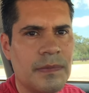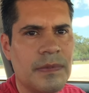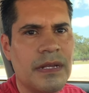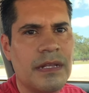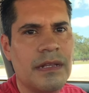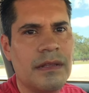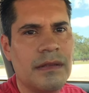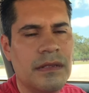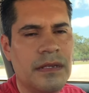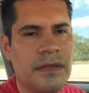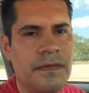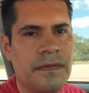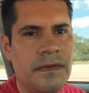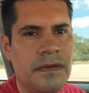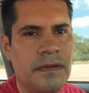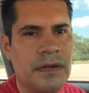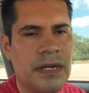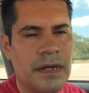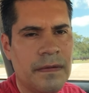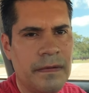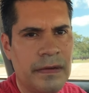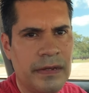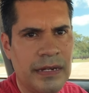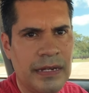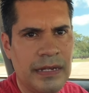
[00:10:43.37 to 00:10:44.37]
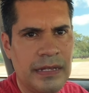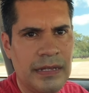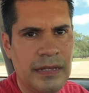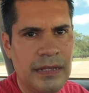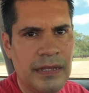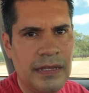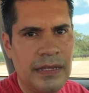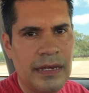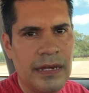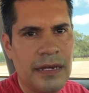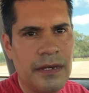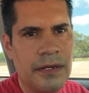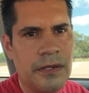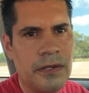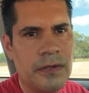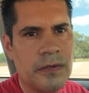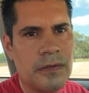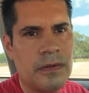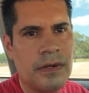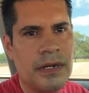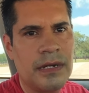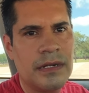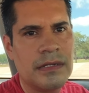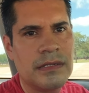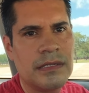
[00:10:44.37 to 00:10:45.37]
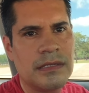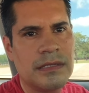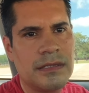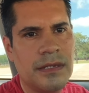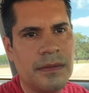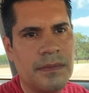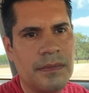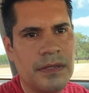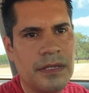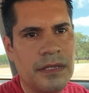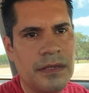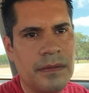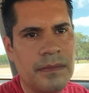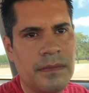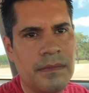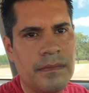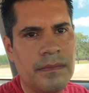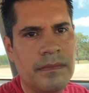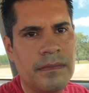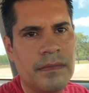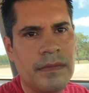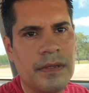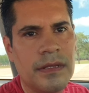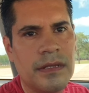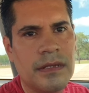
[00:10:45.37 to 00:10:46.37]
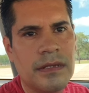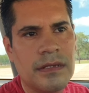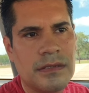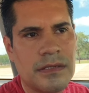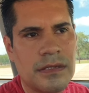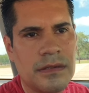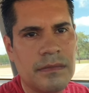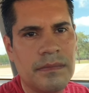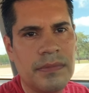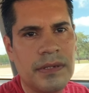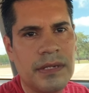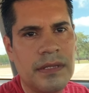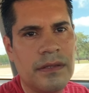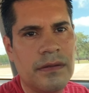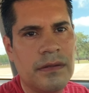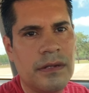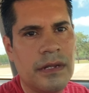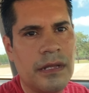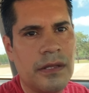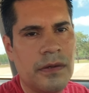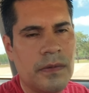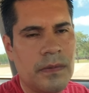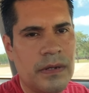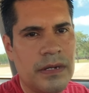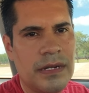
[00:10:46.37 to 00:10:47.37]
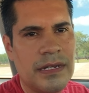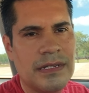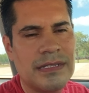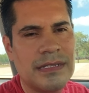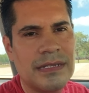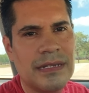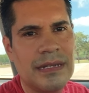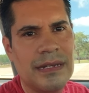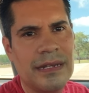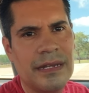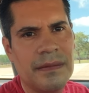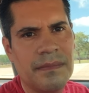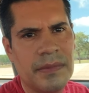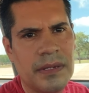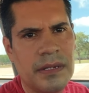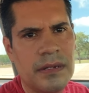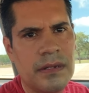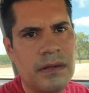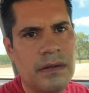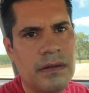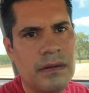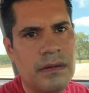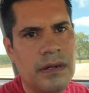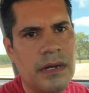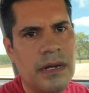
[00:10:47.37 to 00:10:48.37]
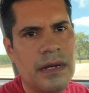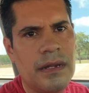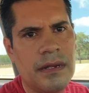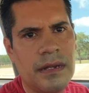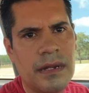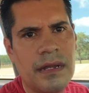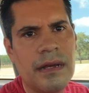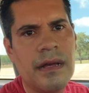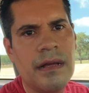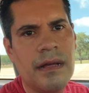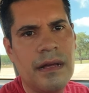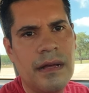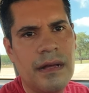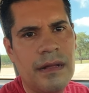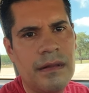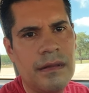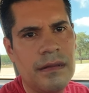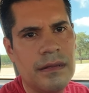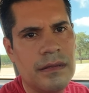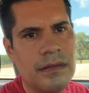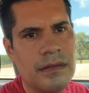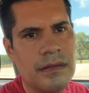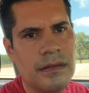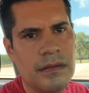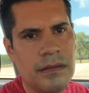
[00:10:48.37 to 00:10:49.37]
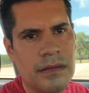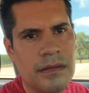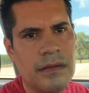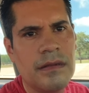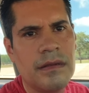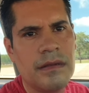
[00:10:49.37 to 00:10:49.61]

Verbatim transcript: But if you have an idea, you want something, some video that you want to see, let me know, and I'll